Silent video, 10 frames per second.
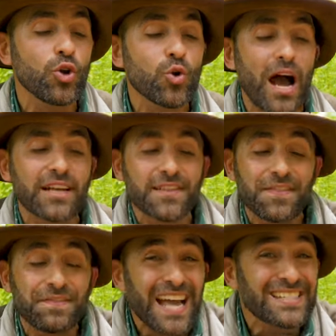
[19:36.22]
you guys
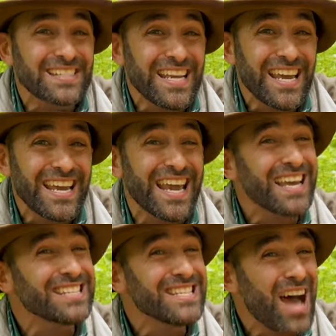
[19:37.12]
that that sting
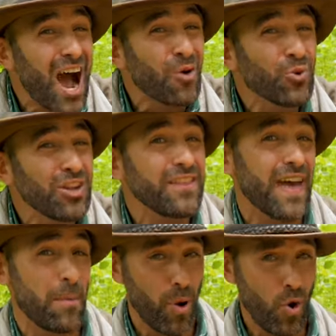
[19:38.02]
is not really
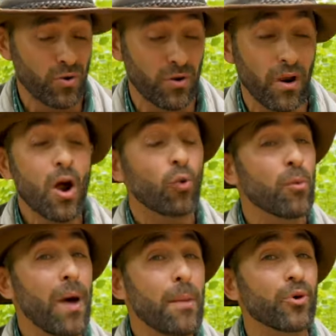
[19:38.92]
that potent.
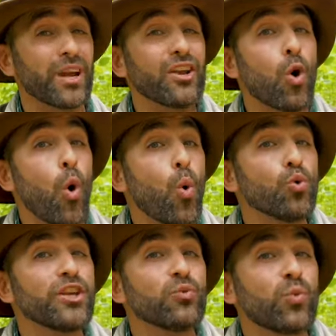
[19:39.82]
Remember, it
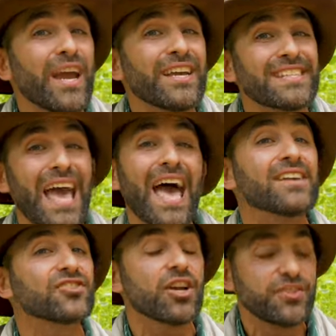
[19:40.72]
only ranks
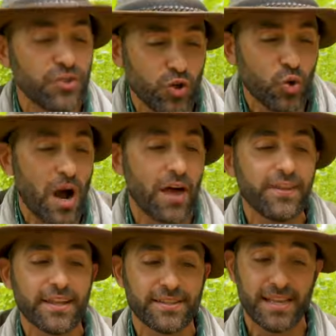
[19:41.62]
as a two on
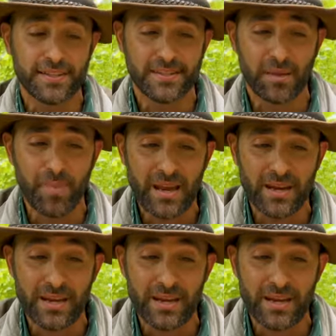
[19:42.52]
the insect sting pain